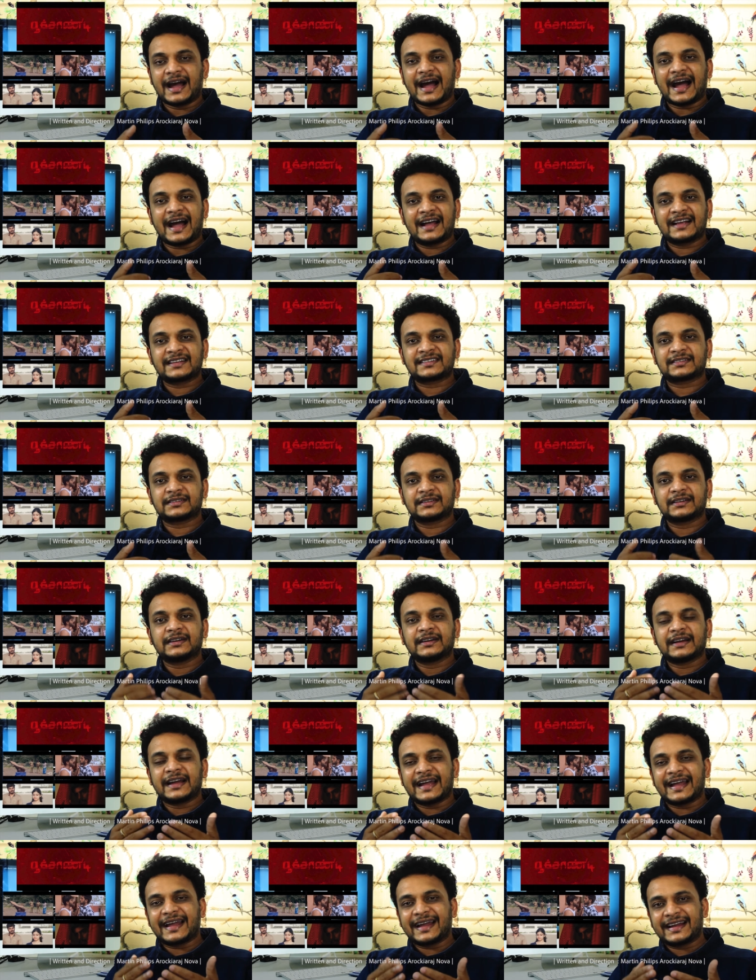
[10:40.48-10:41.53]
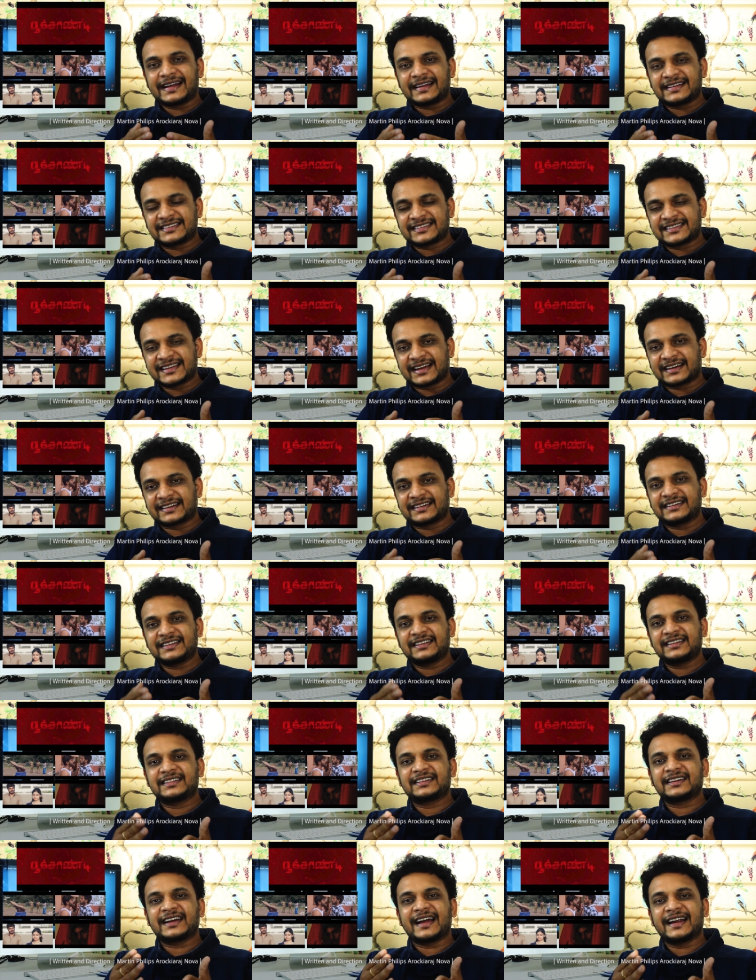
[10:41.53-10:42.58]
as
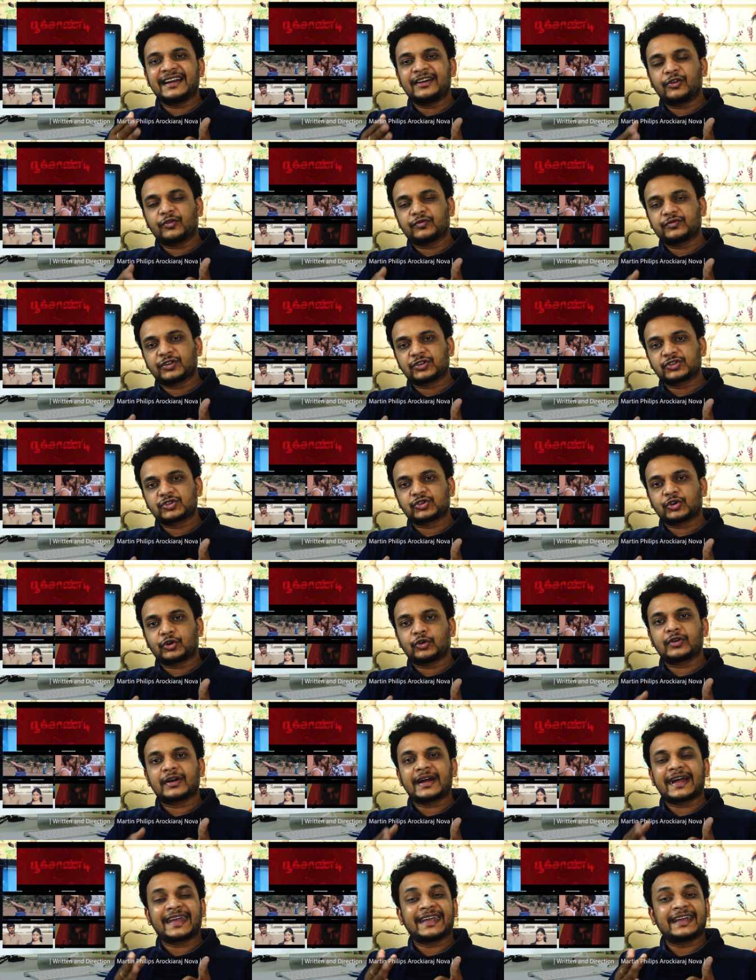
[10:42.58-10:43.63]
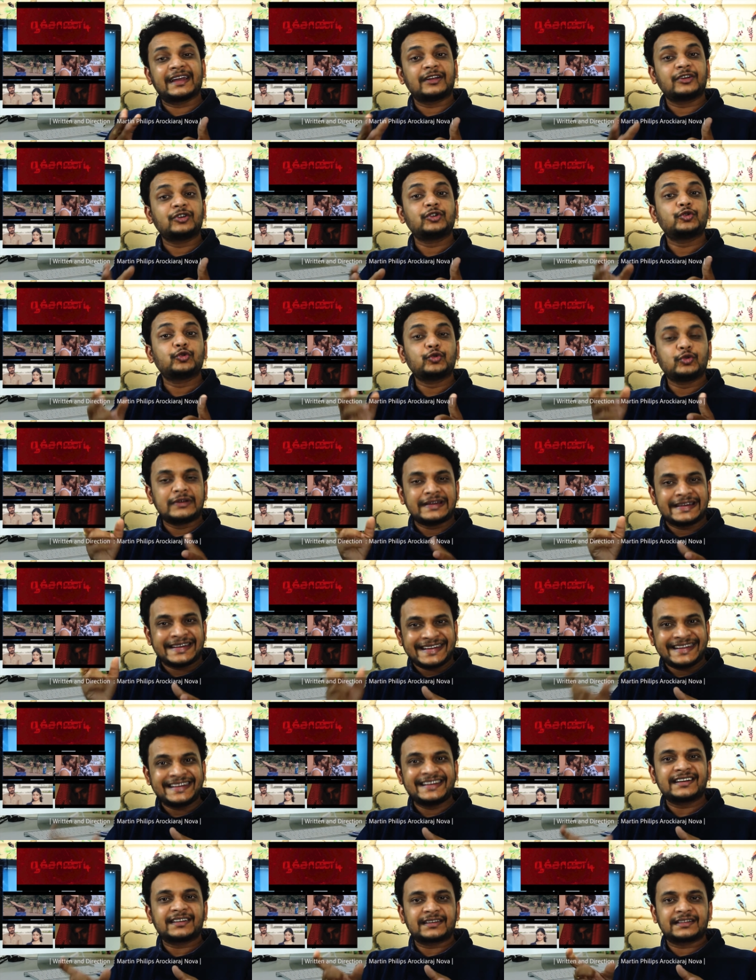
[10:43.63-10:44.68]
exactly the end of the song again you
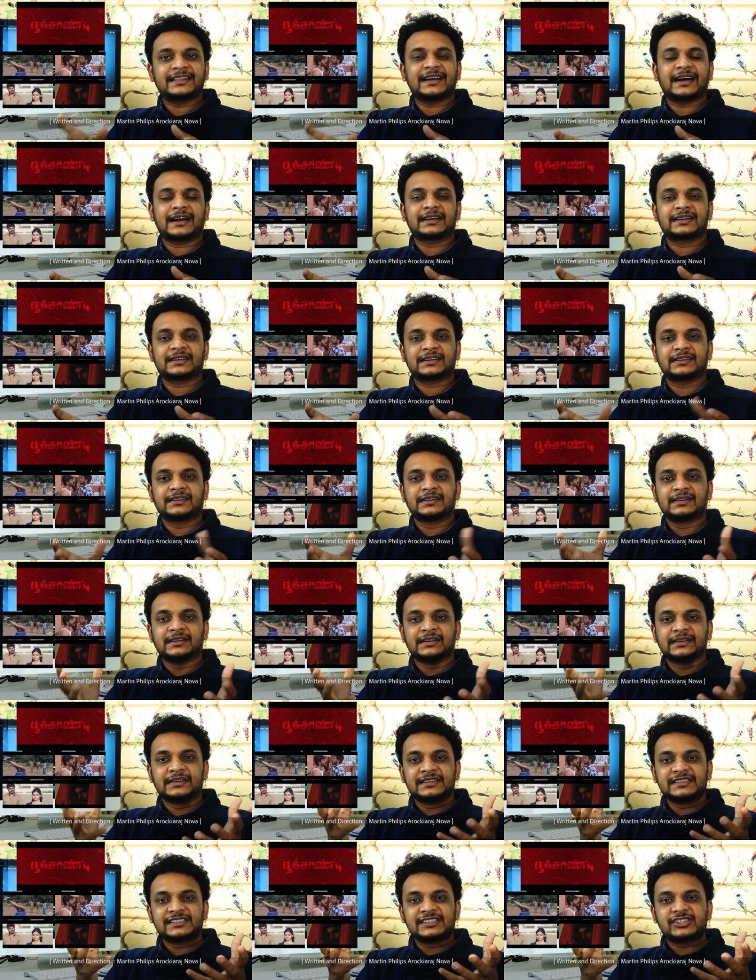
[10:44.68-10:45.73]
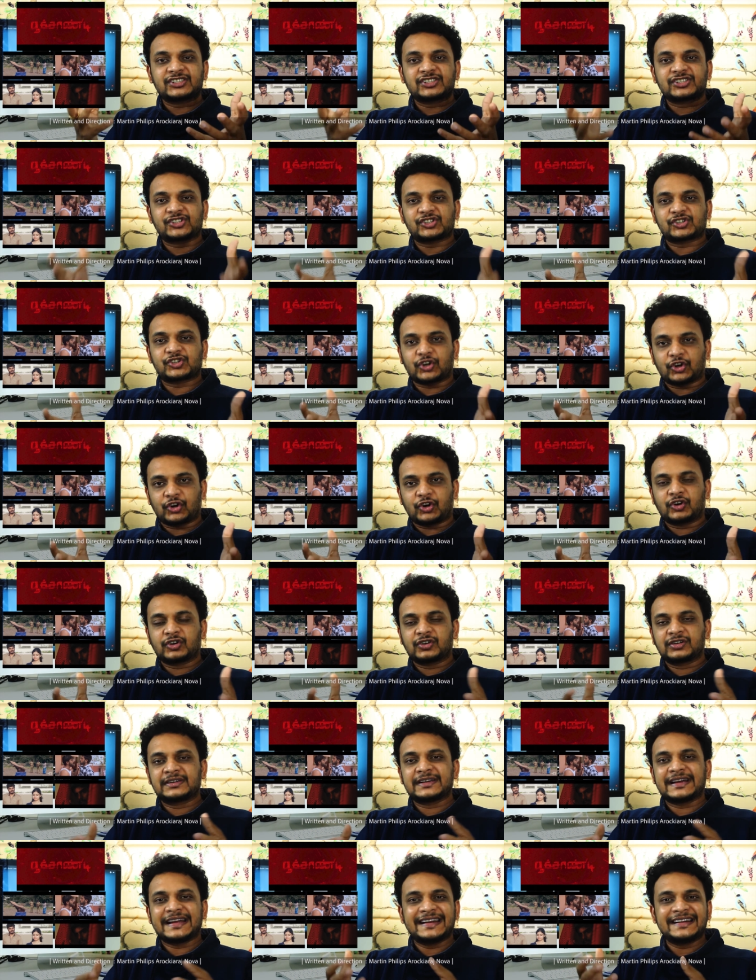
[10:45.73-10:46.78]
needed that
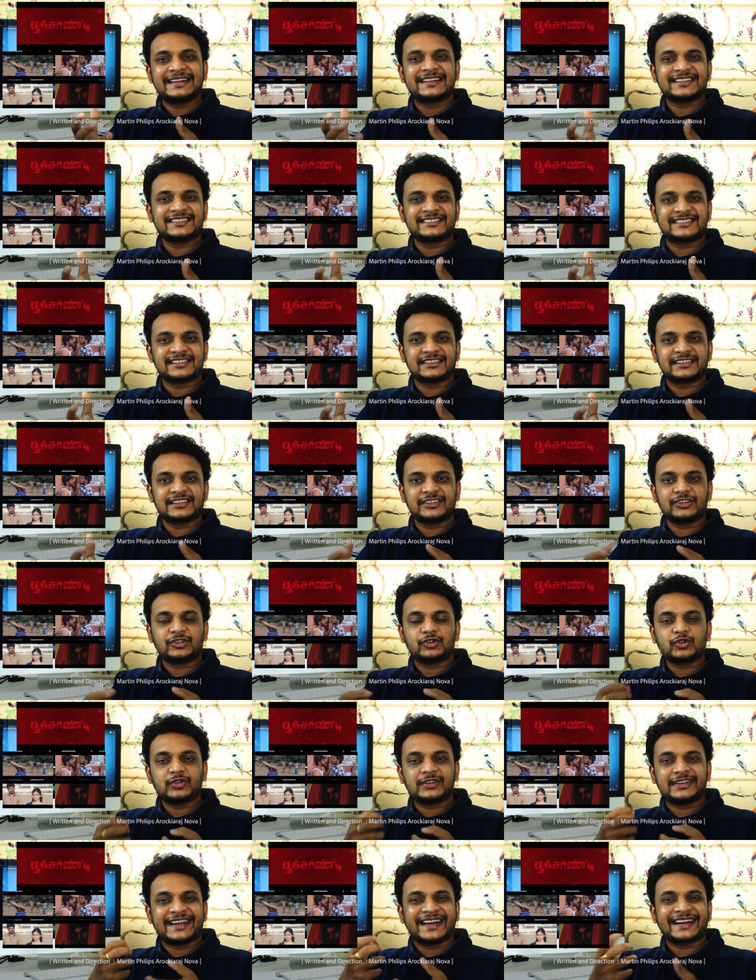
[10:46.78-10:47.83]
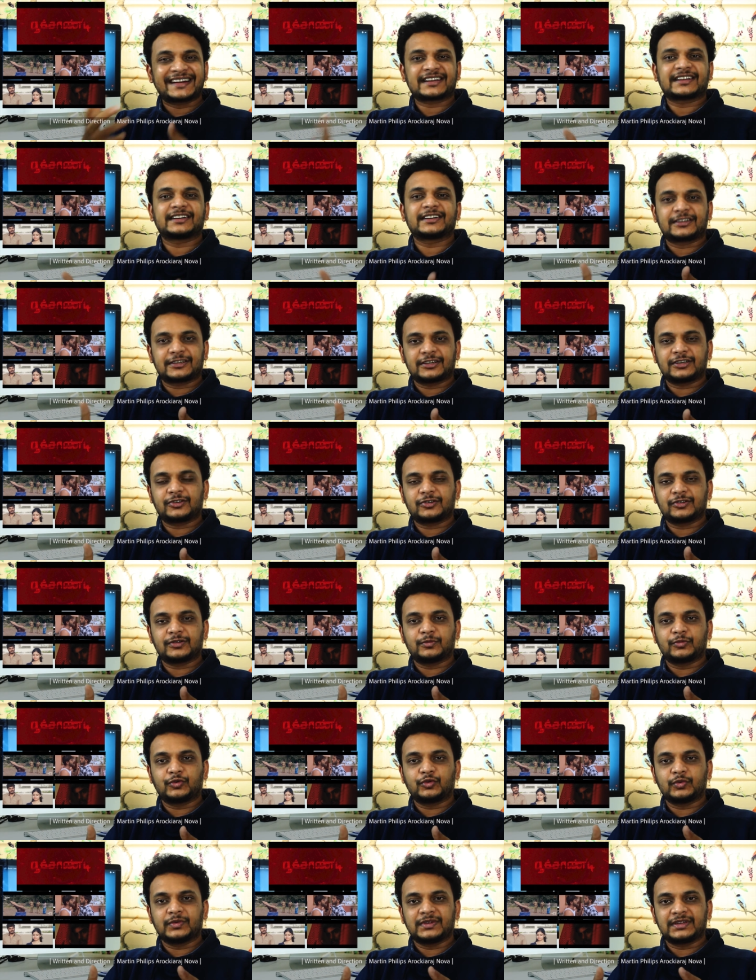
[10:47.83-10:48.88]
strong intensity to get connected to the
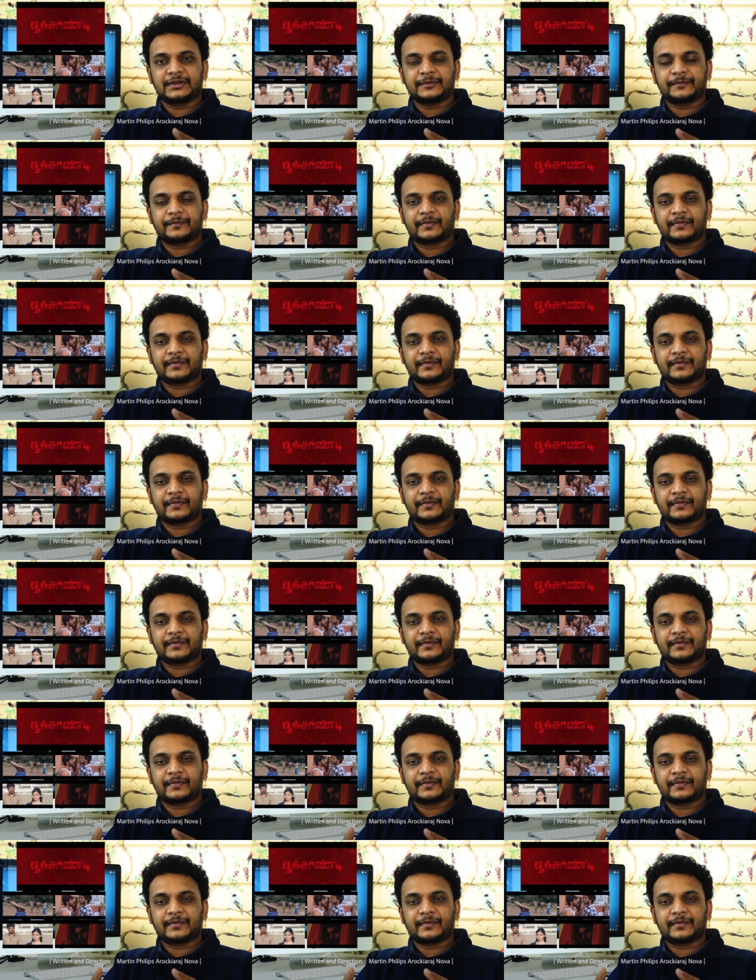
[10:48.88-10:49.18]
movie.